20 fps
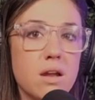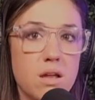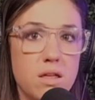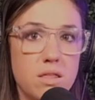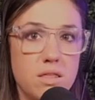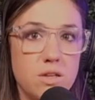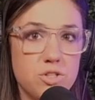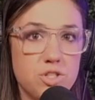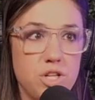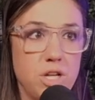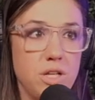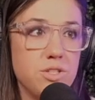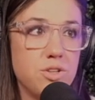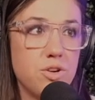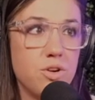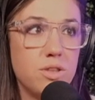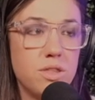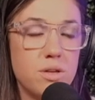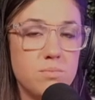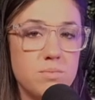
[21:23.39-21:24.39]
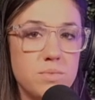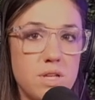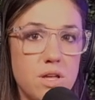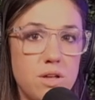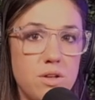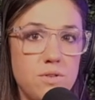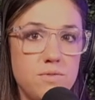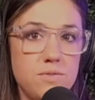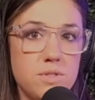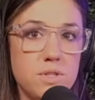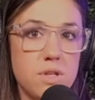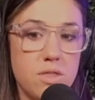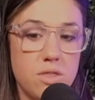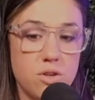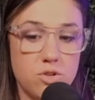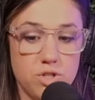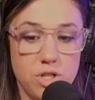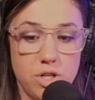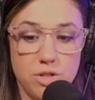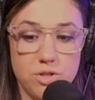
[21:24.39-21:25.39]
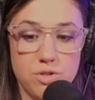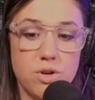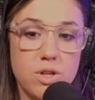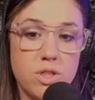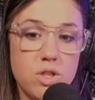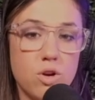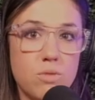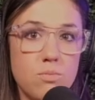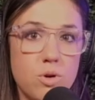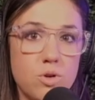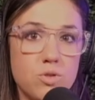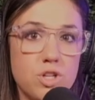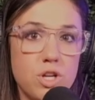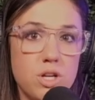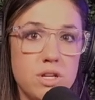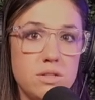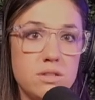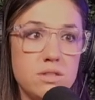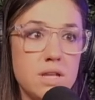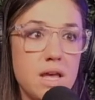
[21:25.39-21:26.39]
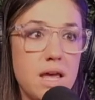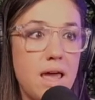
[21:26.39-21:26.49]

they're sheltering themselves, they're sheltering their emotions,